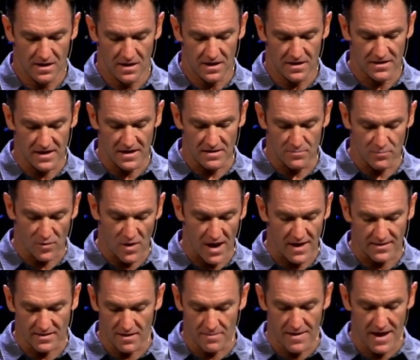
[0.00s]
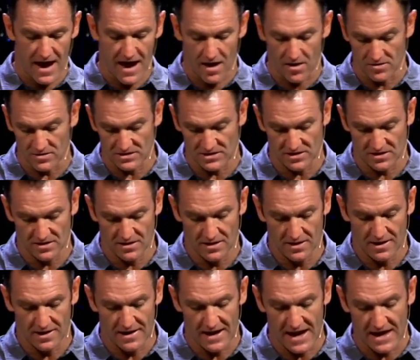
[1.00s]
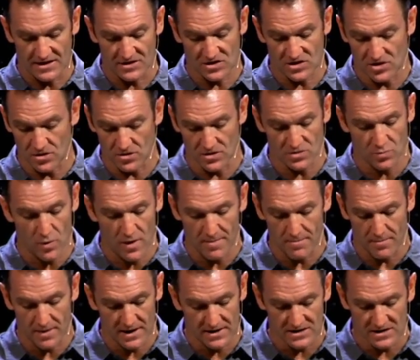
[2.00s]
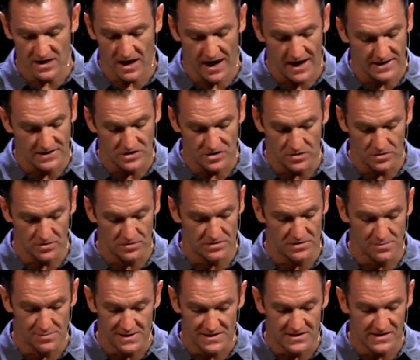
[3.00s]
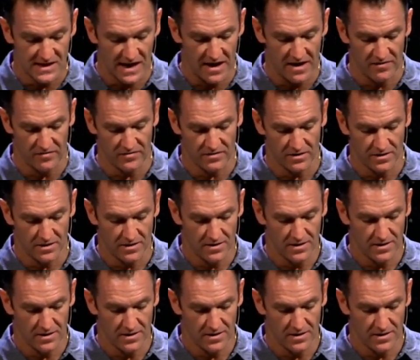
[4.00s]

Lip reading: He then brought them out and asked, sirs, what must I do to be saved?